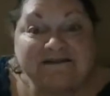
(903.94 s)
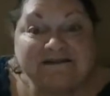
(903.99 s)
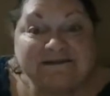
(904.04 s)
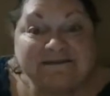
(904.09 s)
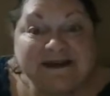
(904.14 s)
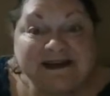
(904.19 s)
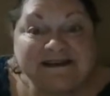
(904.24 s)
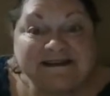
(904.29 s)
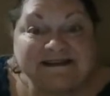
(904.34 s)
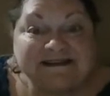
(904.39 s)
to
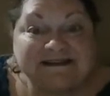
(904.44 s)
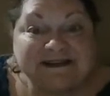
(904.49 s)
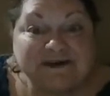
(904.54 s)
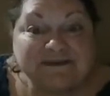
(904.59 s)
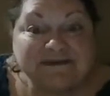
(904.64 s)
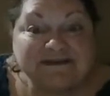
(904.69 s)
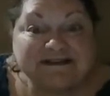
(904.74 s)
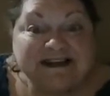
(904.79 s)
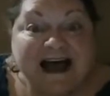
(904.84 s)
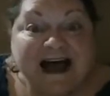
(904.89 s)
make the
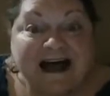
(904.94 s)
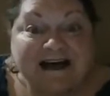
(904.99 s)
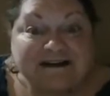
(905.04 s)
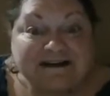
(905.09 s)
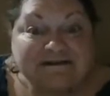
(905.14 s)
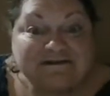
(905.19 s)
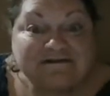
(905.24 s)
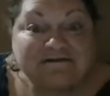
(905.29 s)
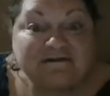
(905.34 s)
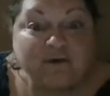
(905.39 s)
soap
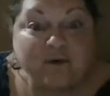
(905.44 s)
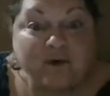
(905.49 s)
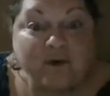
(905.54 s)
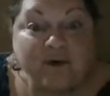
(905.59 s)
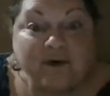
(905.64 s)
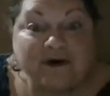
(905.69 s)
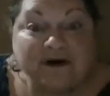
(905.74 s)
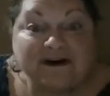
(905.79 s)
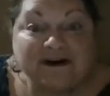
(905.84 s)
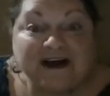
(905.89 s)
sack
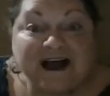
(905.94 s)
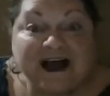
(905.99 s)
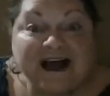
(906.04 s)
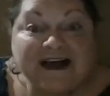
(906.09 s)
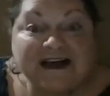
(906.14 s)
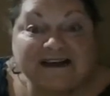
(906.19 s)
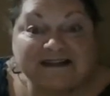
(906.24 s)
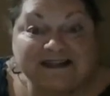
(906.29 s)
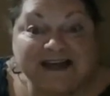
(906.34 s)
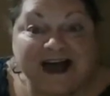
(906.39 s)
for
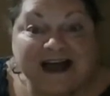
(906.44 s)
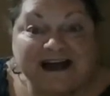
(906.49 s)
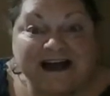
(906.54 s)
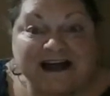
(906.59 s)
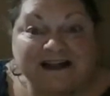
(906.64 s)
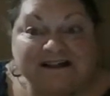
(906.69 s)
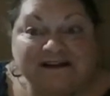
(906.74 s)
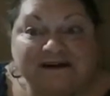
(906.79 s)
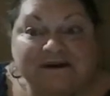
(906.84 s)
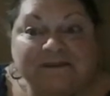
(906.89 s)
that
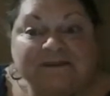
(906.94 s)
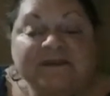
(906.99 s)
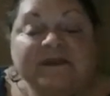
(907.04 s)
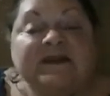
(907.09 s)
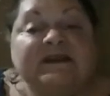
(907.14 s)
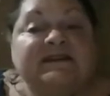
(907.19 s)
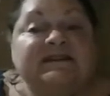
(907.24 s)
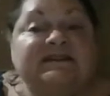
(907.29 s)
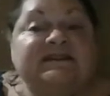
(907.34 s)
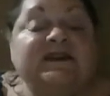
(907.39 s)
color.
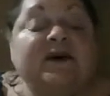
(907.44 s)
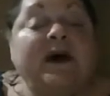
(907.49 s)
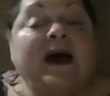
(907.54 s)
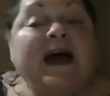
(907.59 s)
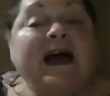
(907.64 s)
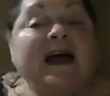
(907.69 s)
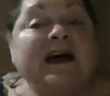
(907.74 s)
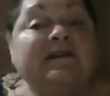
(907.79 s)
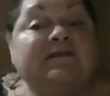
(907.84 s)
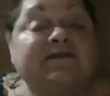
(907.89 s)
So
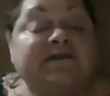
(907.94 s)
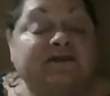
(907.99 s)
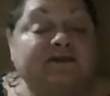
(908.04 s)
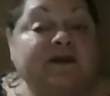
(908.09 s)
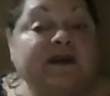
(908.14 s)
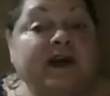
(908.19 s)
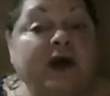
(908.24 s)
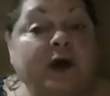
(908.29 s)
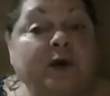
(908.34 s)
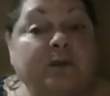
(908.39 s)
I have
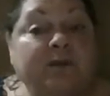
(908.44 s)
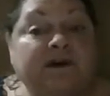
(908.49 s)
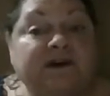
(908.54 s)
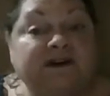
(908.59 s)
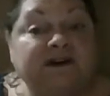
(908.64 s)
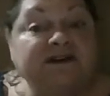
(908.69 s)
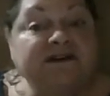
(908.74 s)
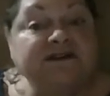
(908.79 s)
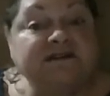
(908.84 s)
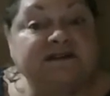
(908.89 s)
3
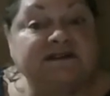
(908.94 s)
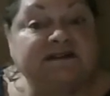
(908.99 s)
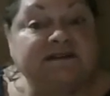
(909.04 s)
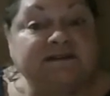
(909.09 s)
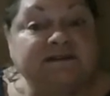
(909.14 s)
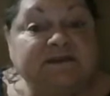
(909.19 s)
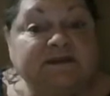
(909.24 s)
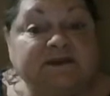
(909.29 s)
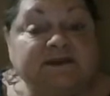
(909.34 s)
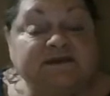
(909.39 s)
co-workers.
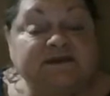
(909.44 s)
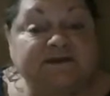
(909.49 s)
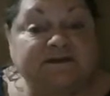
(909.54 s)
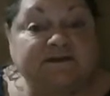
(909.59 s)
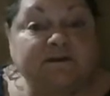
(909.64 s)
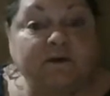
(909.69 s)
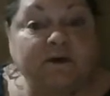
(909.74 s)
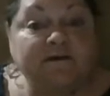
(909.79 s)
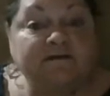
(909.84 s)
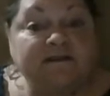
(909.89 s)
There's
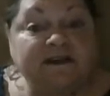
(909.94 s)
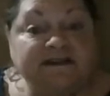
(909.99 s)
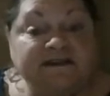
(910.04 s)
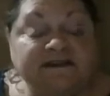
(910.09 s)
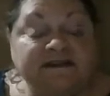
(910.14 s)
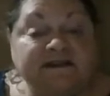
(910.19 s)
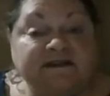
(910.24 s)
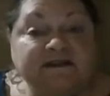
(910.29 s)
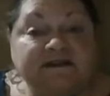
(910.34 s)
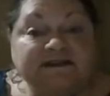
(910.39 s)
4 of
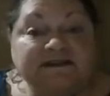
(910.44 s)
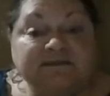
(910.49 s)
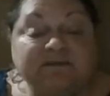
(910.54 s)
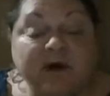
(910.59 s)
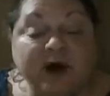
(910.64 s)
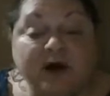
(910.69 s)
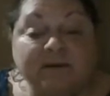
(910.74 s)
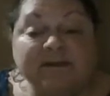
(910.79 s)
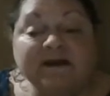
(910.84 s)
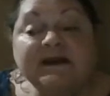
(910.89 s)
us in the
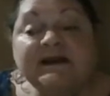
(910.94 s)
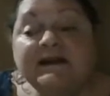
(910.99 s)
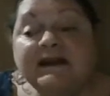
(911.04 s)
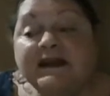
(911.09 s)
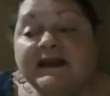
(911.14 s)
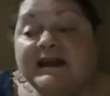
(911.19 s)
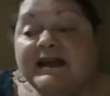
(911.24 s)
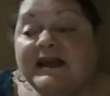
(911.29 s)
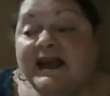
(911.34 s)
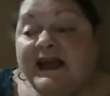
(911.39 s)
department.
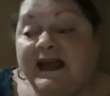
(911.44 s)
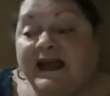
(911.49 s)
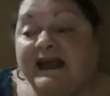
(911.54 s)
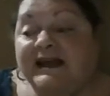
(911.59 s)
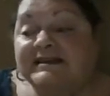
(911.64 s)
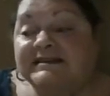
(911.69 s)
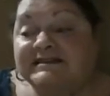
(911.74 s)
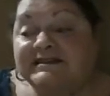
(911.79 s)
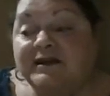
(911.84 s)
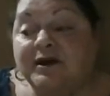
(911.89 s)

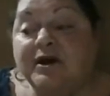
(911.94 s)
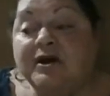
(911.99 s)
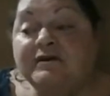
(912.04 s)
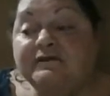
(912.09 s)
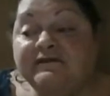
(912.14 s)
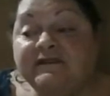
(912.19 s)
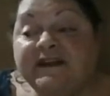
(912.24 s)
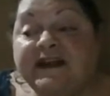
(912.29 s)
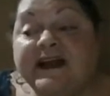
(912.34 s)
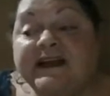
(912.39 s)
And so
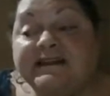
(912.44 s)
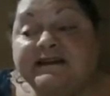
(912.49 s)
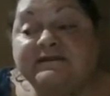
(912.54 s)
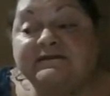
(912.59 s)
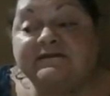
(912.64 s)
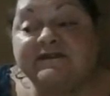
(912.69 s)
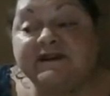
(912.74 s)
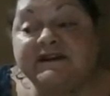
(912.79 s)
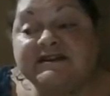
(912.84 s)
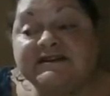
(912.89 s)
hopefully I can
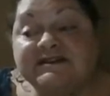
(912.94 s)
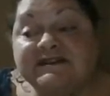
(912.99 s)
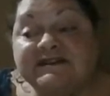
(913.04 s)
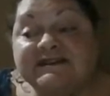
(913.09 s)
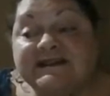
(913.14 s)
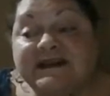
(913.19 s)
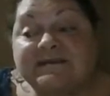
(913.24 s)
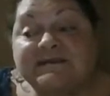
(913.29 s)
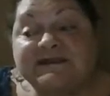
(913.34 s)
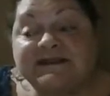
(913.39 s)
finish
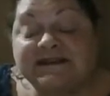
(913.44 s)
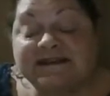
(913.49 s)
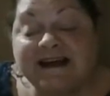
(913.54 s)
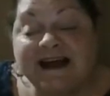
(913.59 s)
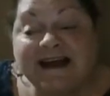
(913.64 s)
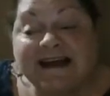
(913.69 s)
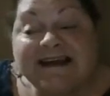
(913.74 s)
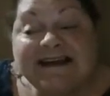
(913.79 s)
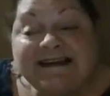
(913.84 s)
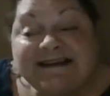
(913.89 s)
this up
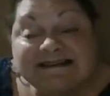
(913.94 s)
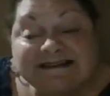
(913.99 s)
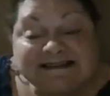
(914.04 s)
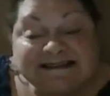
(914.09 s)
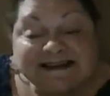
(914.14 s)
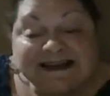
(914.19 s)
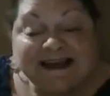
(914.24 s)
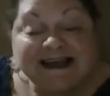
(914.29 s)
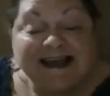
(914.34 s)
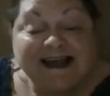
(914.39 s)

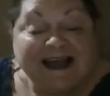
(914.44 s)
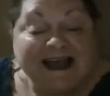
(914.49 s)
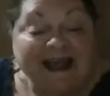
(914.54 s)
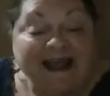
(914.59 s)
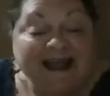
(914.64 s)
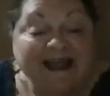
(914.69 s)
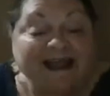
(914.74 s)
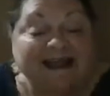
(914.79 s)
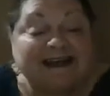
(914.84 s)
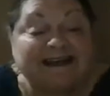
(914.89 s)
tonight
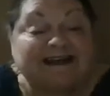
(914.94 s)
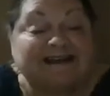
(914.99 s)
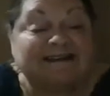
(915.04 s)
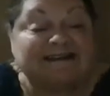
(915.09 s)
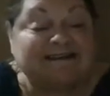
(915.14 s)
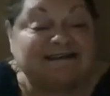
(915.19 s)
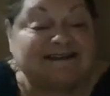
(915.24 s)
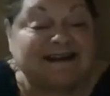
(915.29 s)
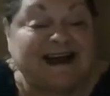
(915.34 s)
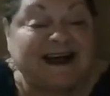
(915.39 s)

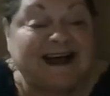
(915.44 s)
and